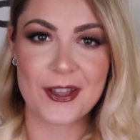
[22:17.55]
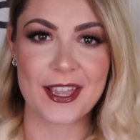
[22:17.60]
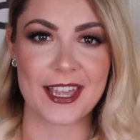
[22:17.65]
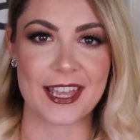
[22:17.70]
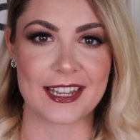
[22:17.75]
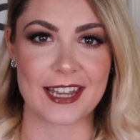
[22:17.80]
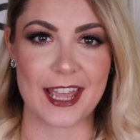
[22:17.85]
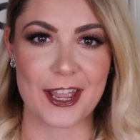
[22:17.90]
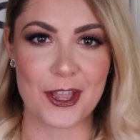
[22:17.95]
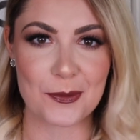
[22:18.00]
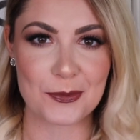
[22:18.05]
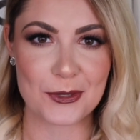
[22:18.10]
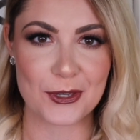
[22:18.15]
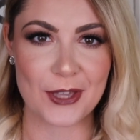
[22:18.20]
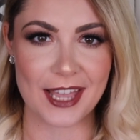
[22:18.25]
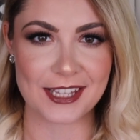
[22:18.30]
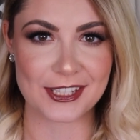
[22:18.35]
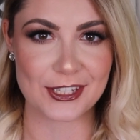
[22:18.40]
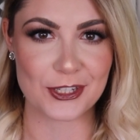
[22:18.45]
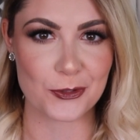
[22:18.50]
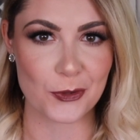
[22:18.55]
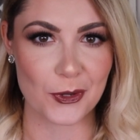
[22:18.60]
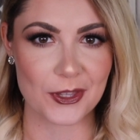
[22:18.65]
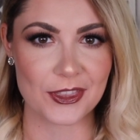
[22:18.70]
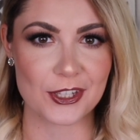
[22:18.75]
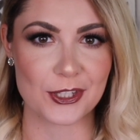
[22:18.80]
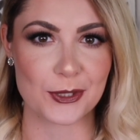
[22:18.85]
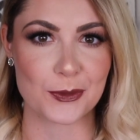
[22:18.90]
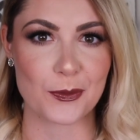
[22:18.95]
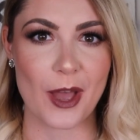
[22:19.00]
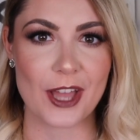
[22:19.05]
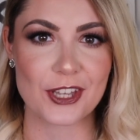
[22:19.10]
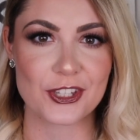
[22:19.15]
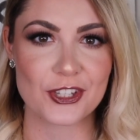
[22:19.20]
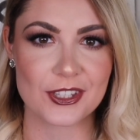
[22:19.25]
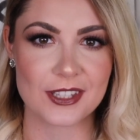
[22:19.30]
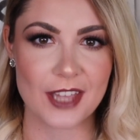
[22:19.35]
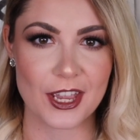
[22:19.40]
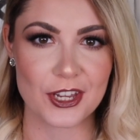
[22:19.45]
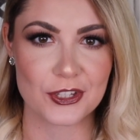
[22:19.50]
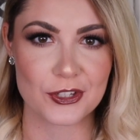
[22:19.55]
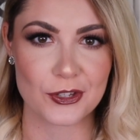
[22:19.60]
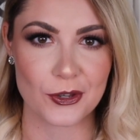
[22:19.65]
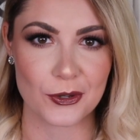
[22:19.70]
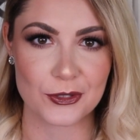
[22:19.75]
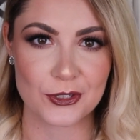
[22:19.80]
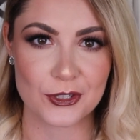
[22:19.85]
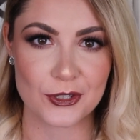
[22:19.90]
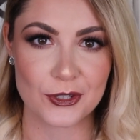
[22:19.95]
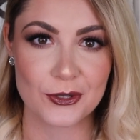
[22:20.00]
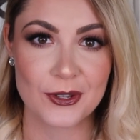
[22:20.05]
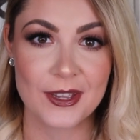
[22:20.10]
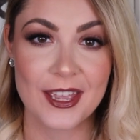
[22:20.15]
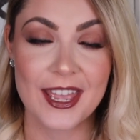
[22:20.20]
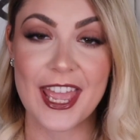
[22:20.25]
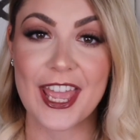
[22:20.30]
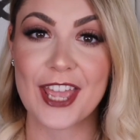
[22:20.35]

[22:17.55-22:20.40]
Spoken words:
and I hope you guys enjoyed the swatches I showed you.